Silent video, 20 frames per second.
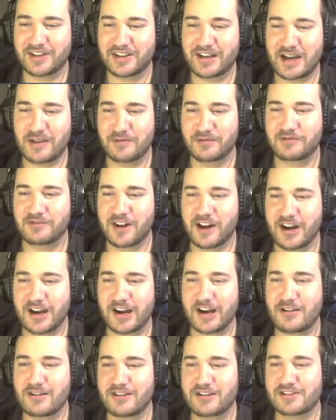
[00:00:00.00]

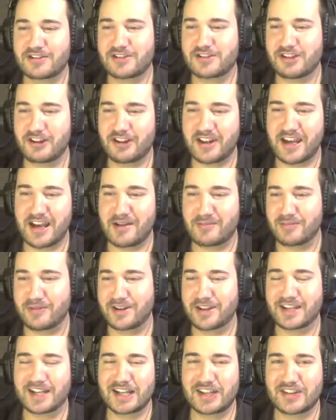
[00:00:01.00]
gunfire and shit
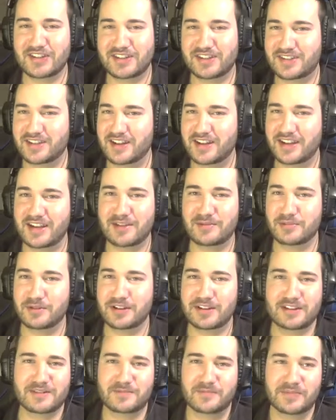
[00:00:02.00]
happening in the city,
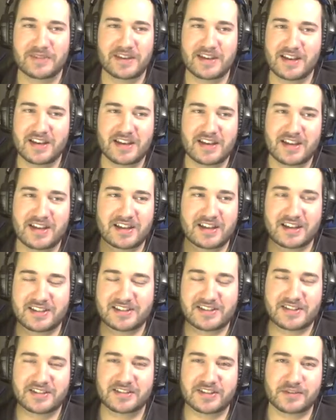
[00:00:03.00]
but it,
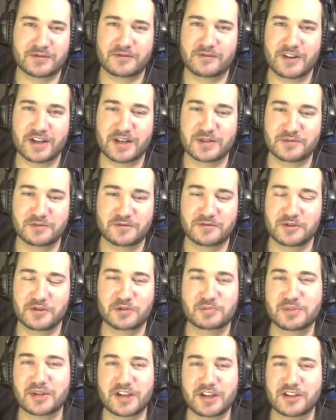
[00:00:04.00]
it sounds like fucking
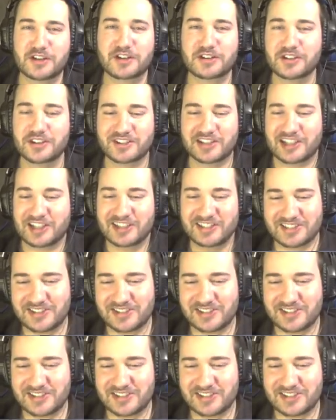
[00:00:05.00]
food being cooked.